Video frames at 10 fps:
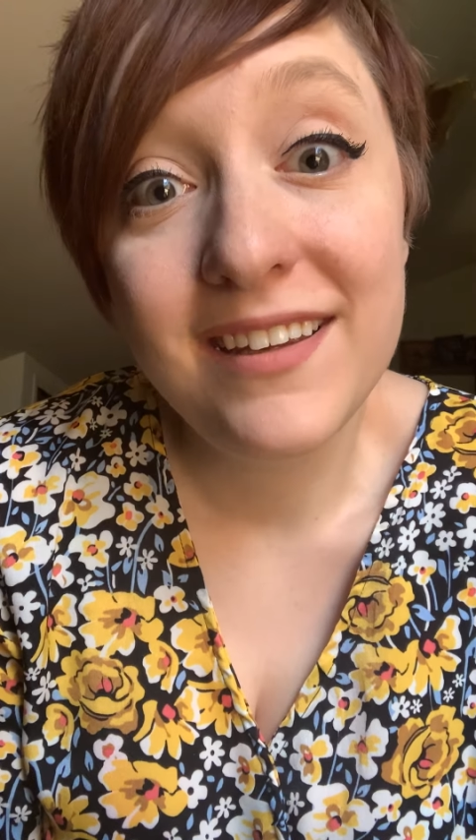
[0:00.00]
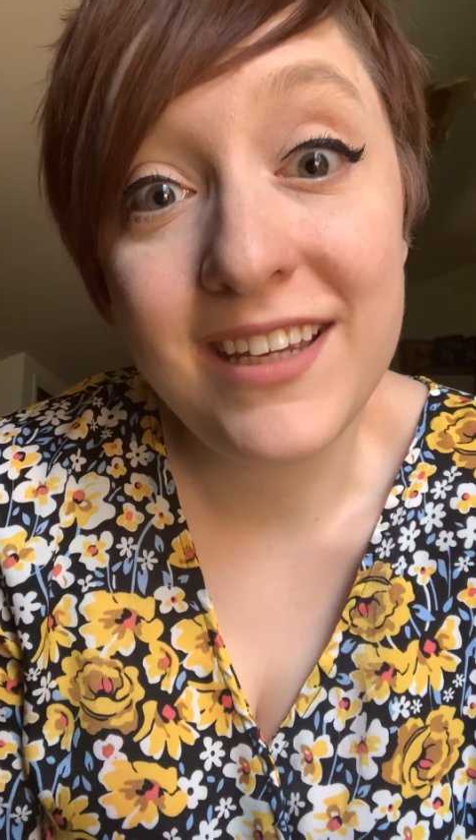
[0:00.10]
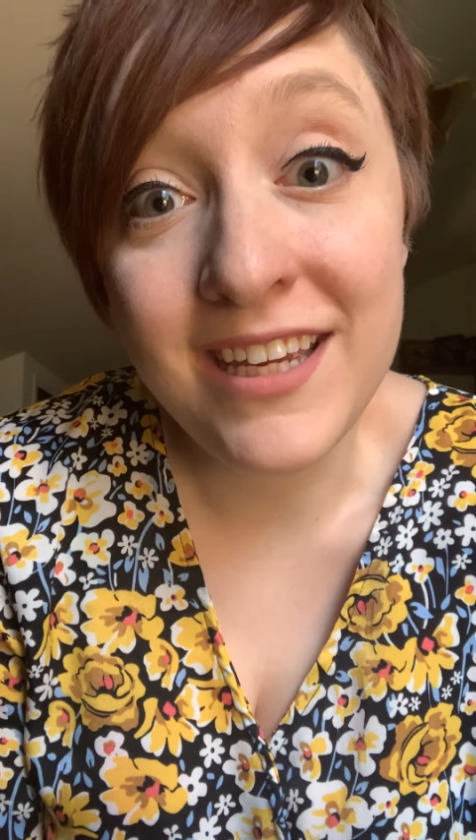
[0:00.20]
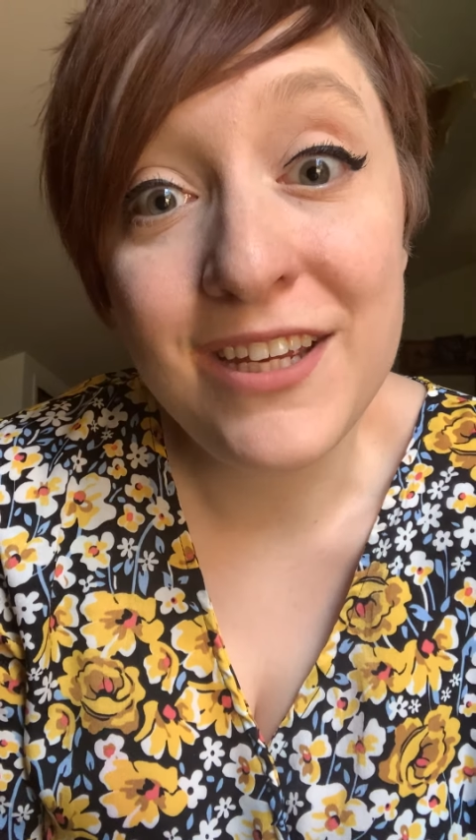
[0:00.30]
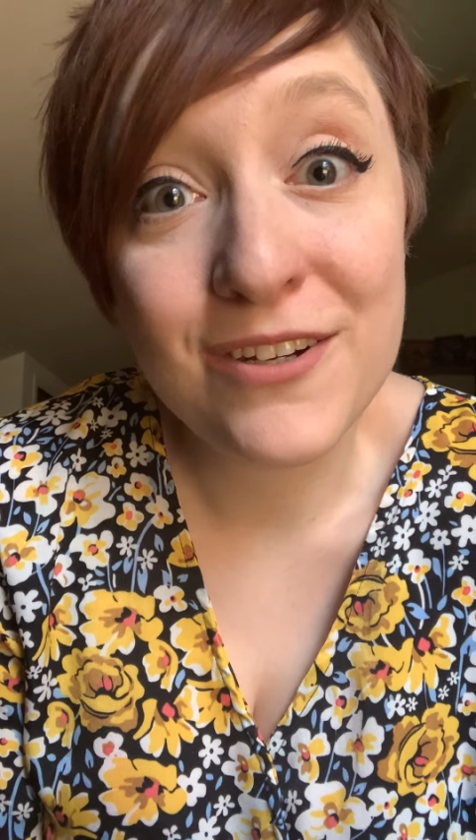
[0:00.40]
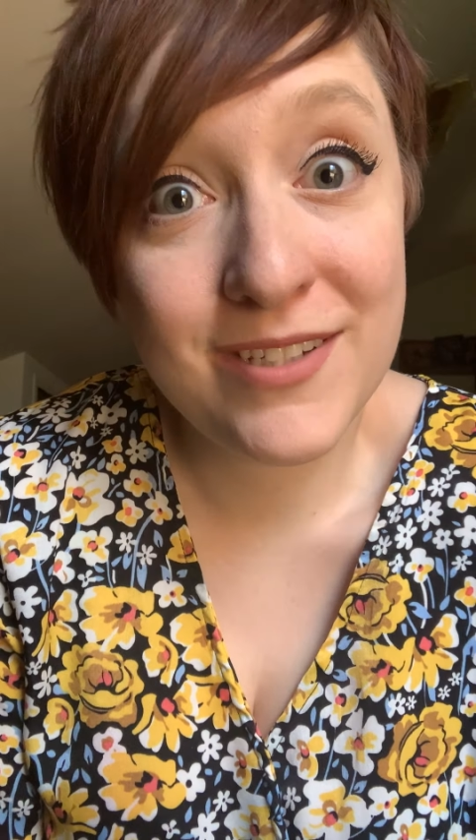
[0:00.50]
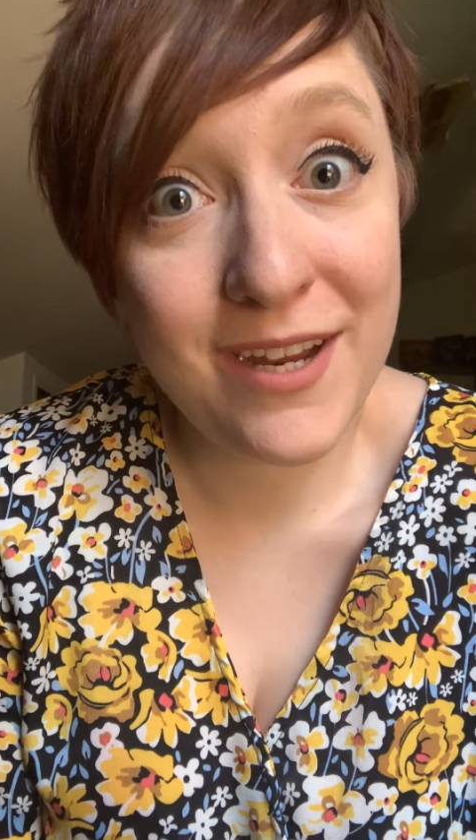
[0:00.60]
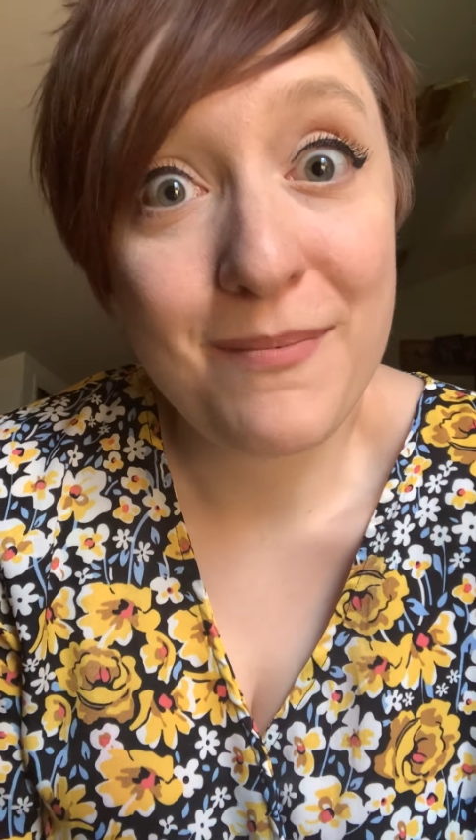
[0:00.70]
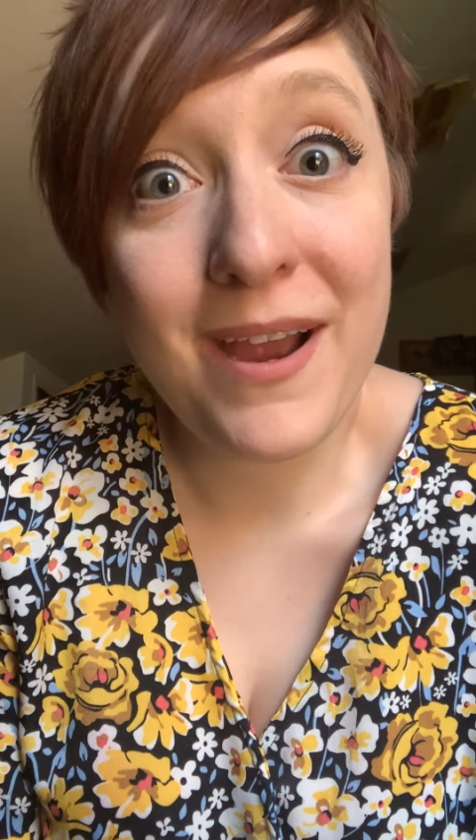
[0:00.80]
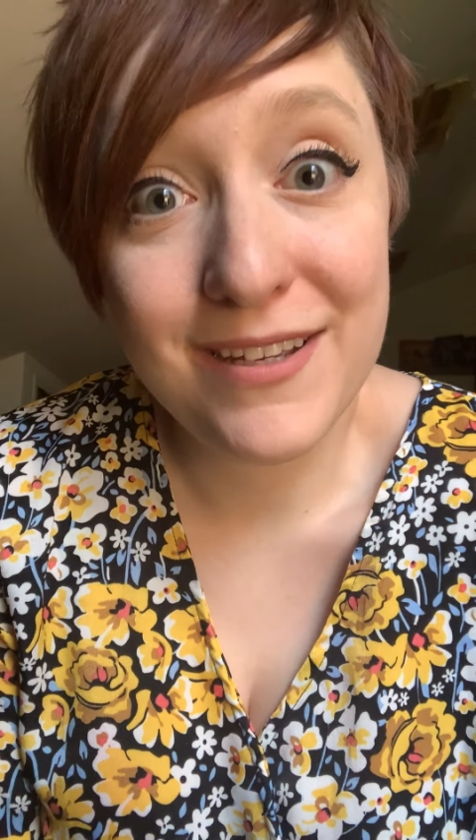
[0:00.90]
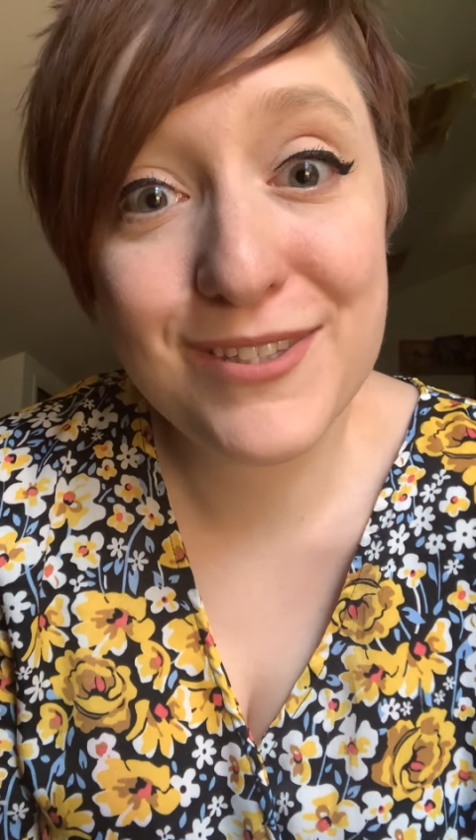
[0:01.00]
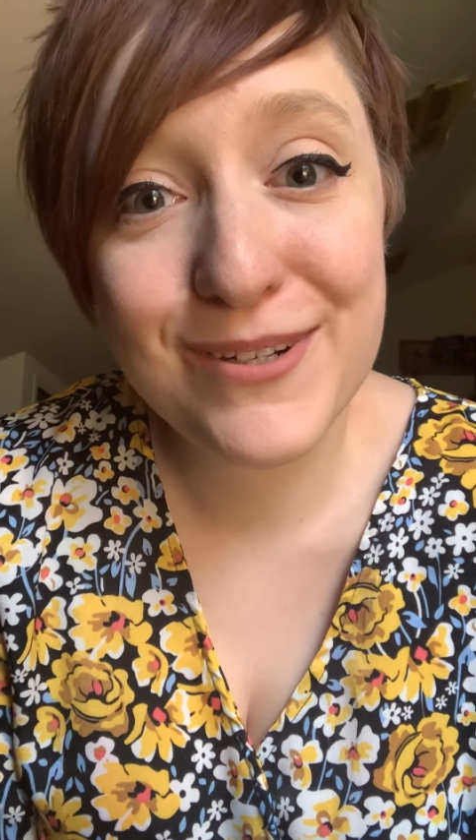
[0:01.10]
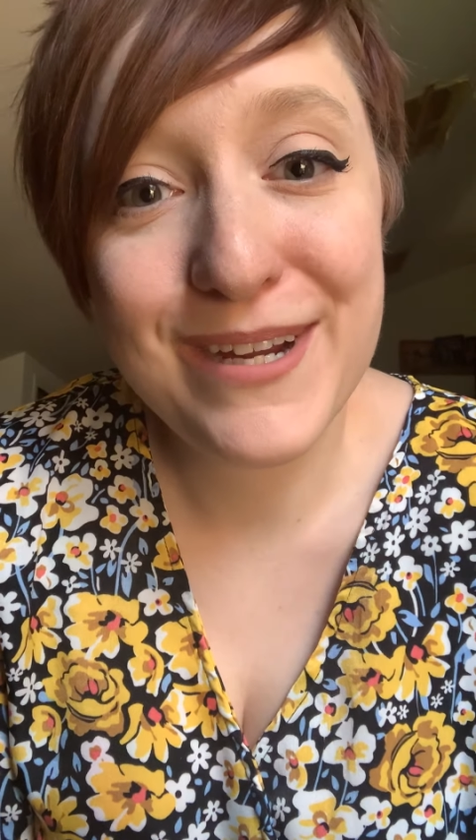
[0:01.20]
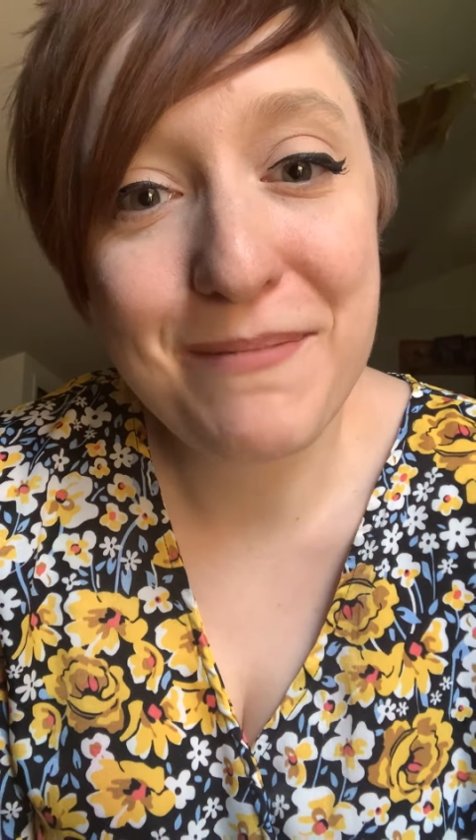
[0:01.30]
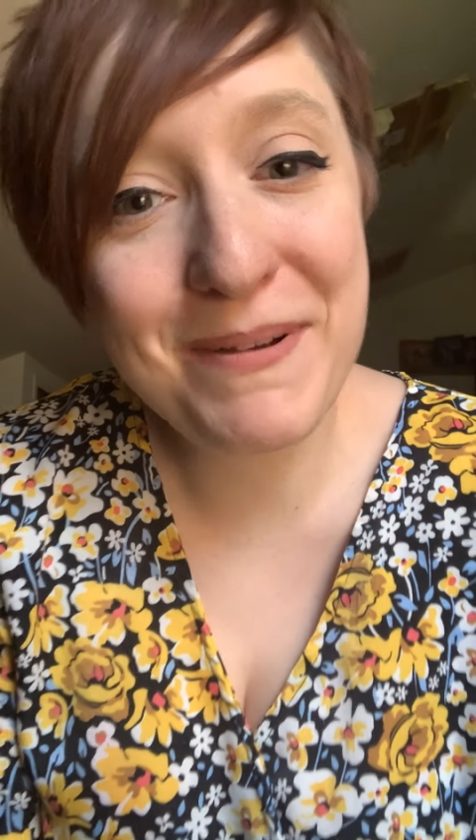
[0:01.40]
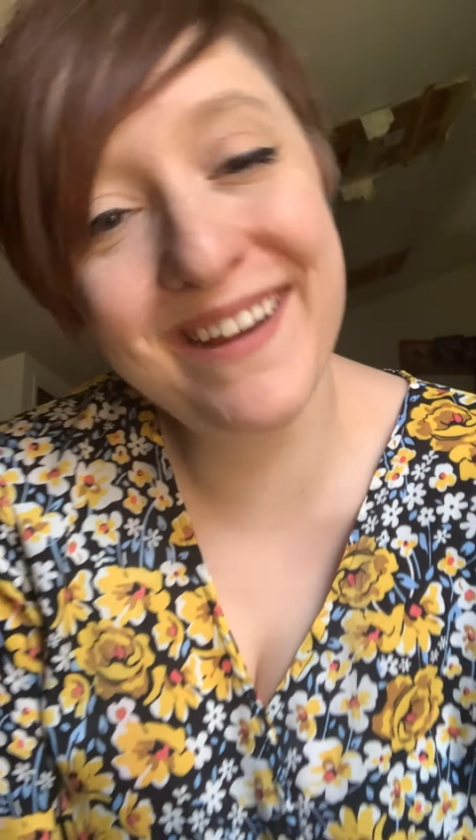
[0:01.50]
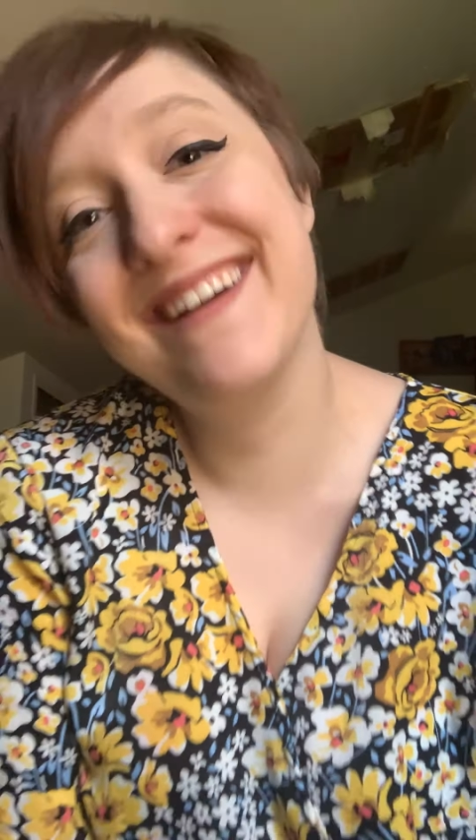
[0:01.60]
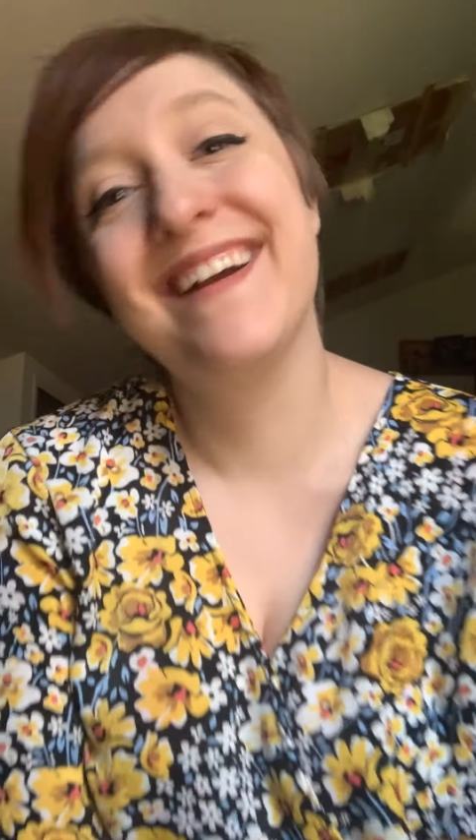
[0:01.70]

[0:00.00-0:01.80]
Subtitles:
eat your damn ice cream."